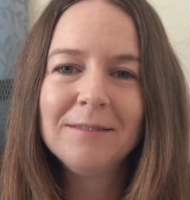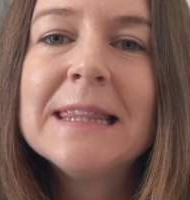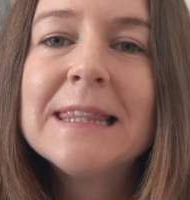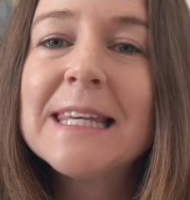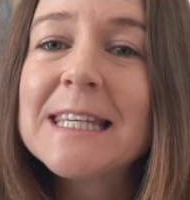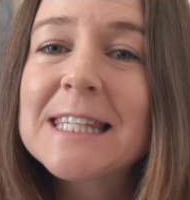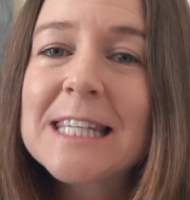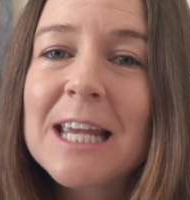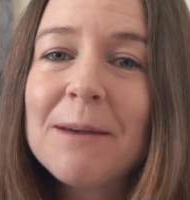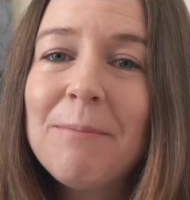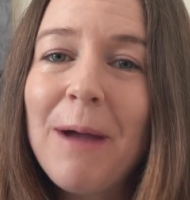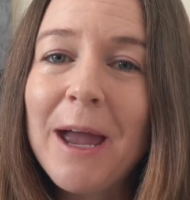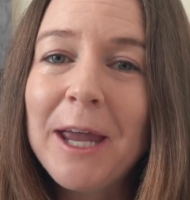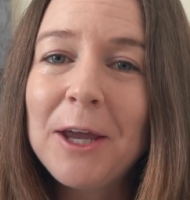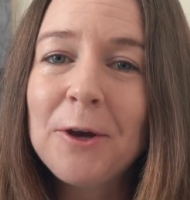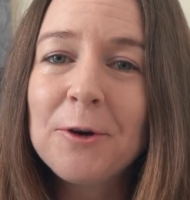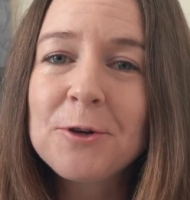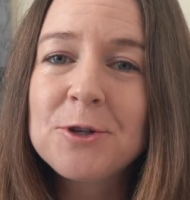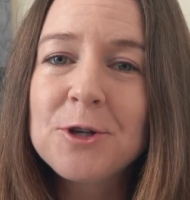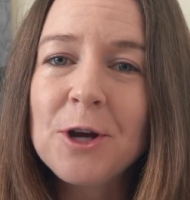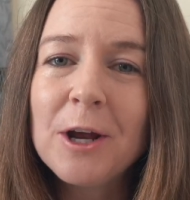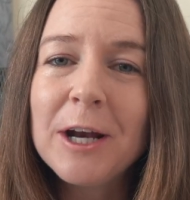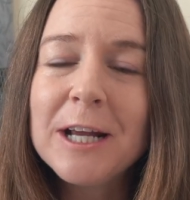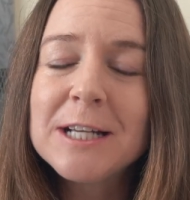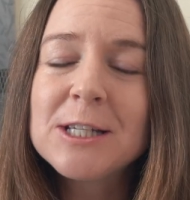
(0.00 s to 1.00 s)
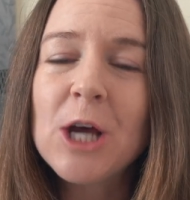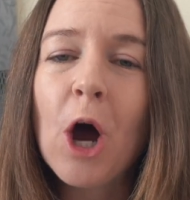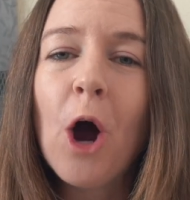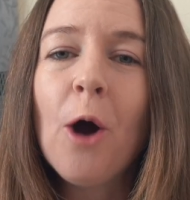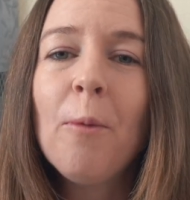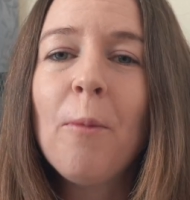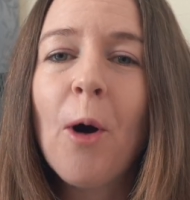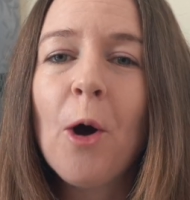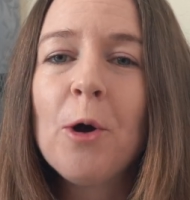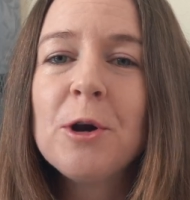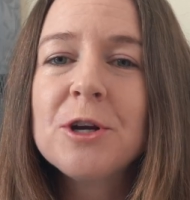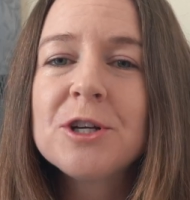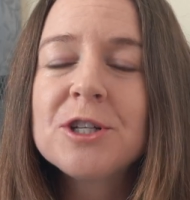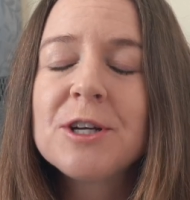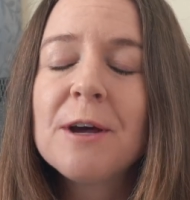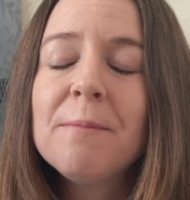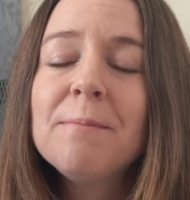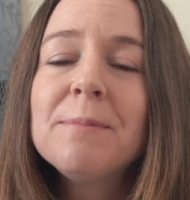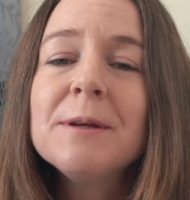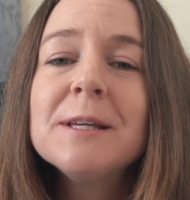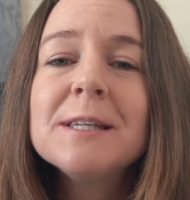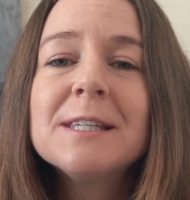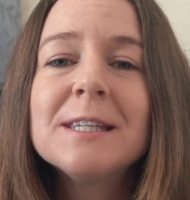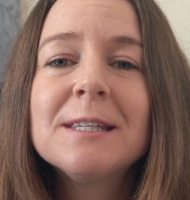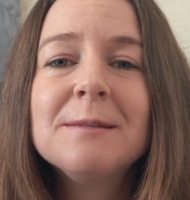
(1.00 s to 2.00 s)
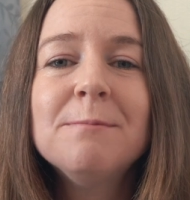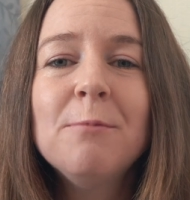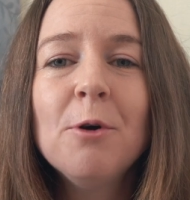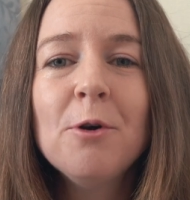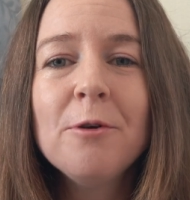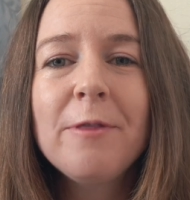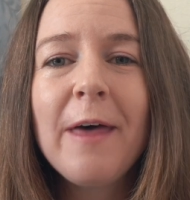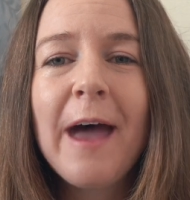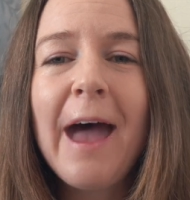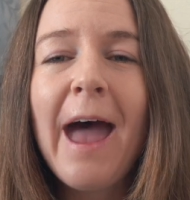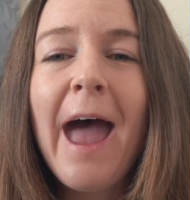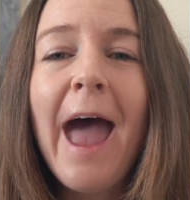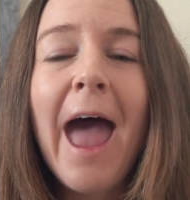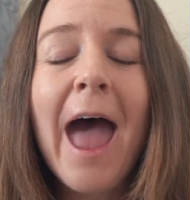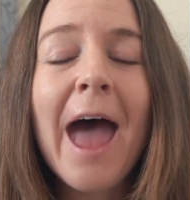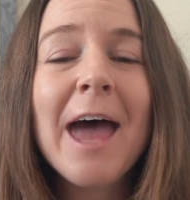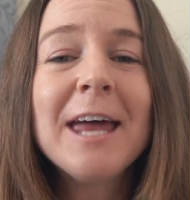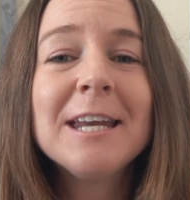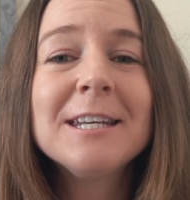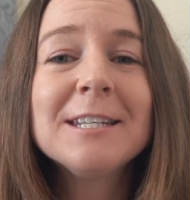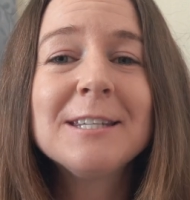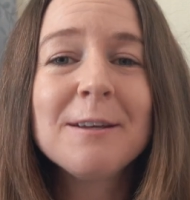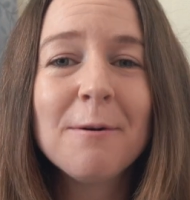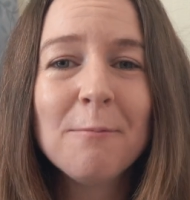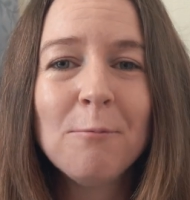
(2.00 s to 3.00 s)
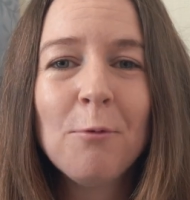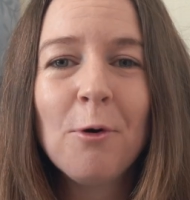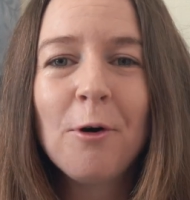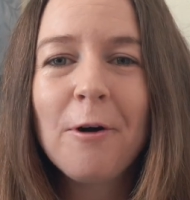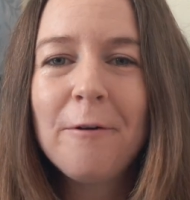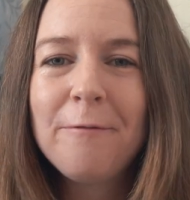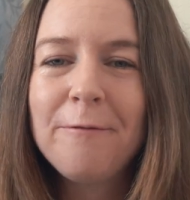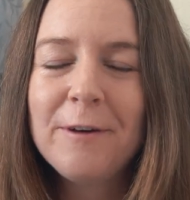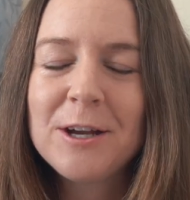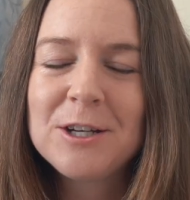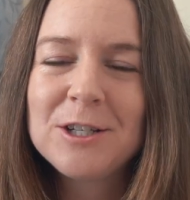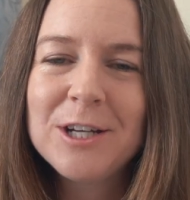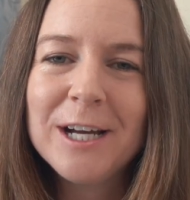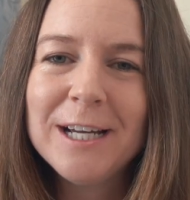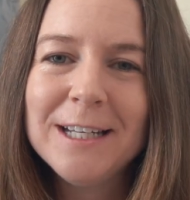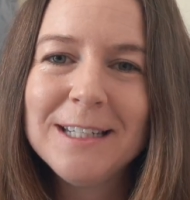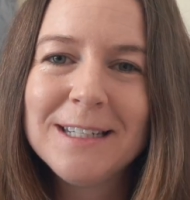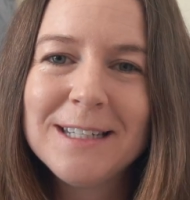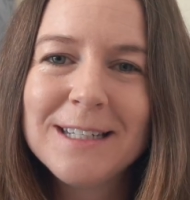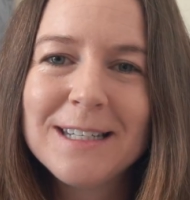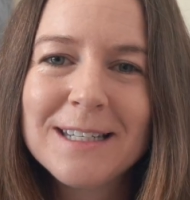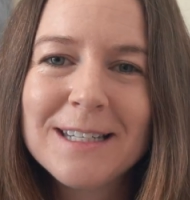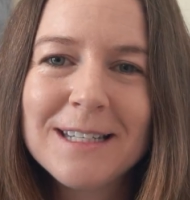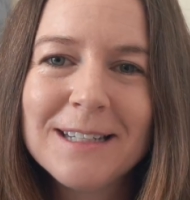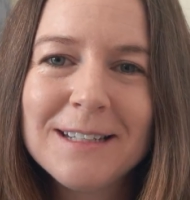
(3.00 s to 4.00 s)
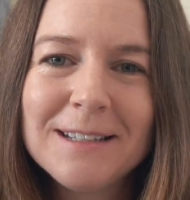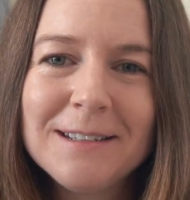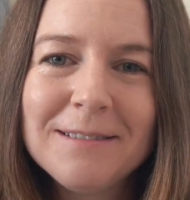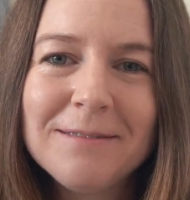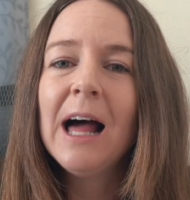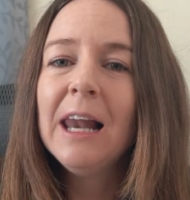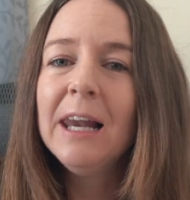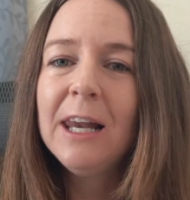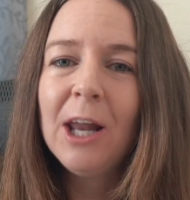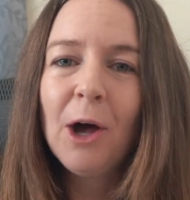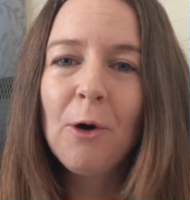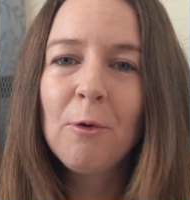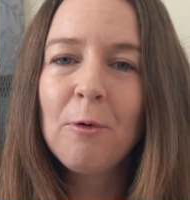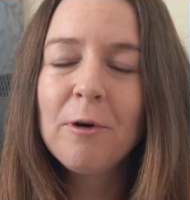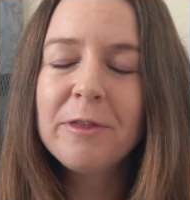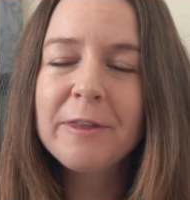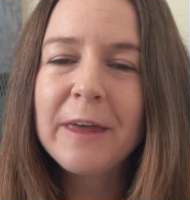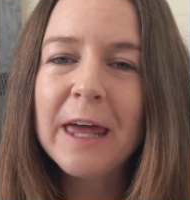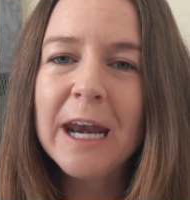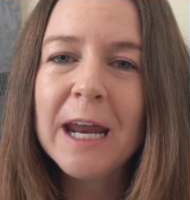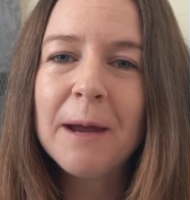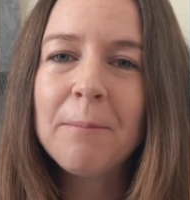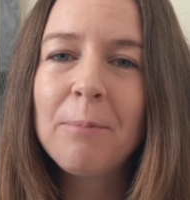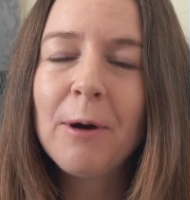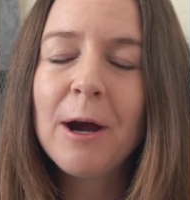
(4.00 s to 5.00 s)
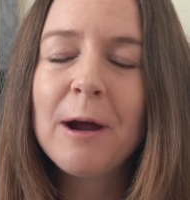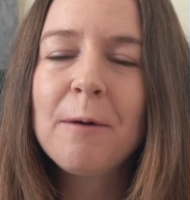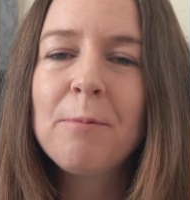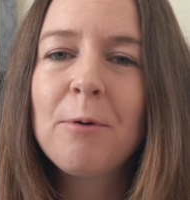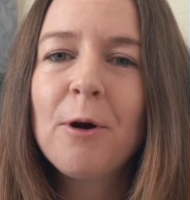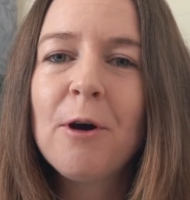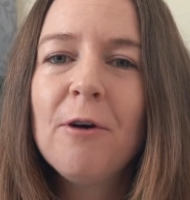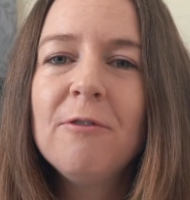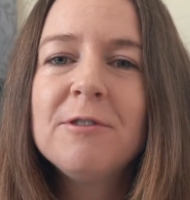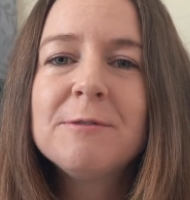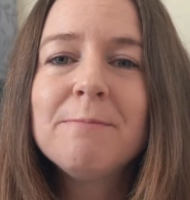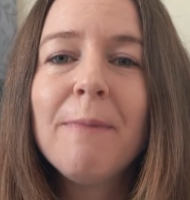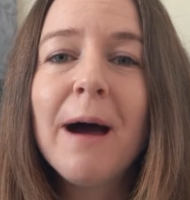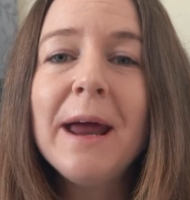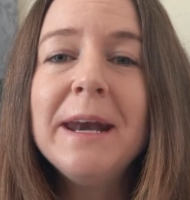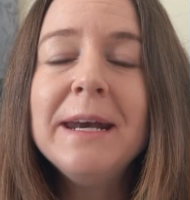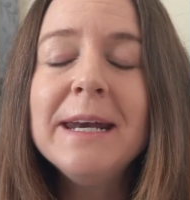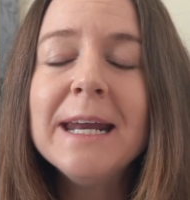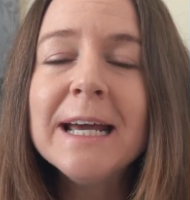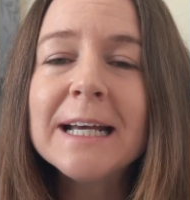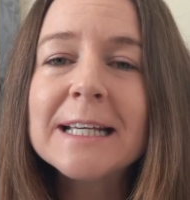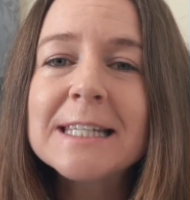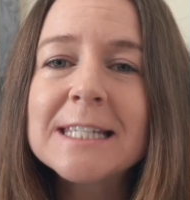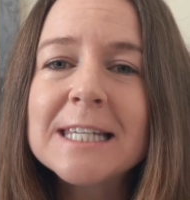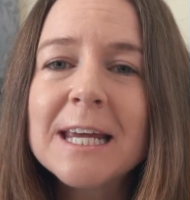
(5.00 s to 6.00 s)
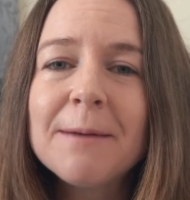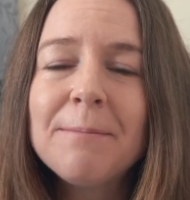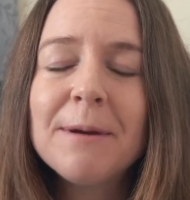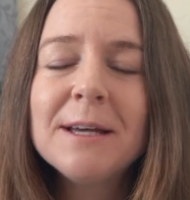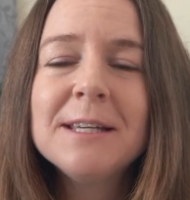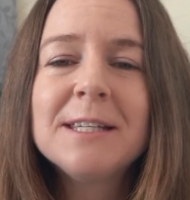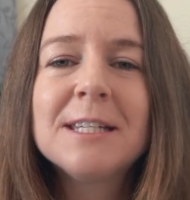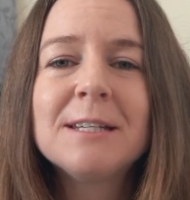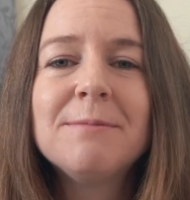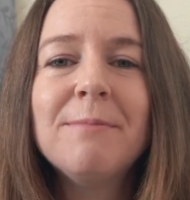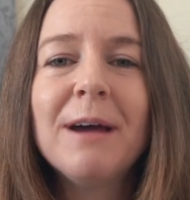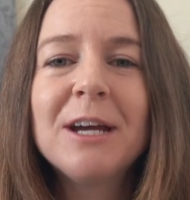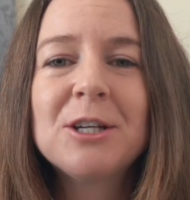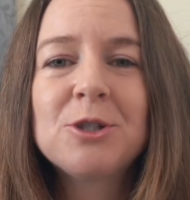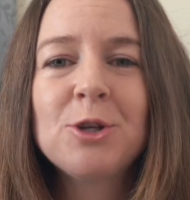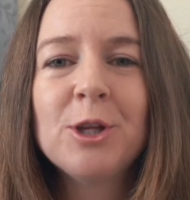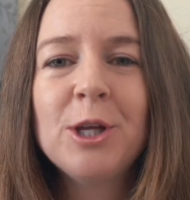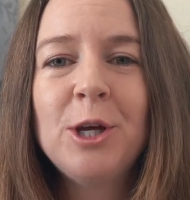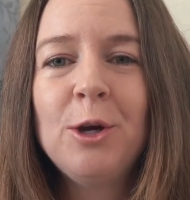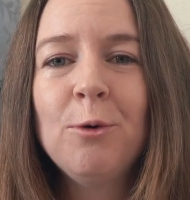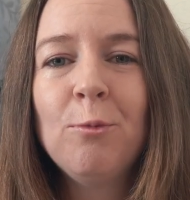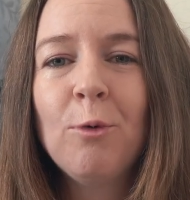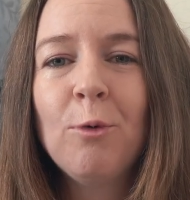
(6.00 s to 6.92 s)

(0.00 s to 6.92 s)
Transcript: This can make your journey to home ownership smoother and more efficient. Along with getting pre-approved, my next tip is to make sure that you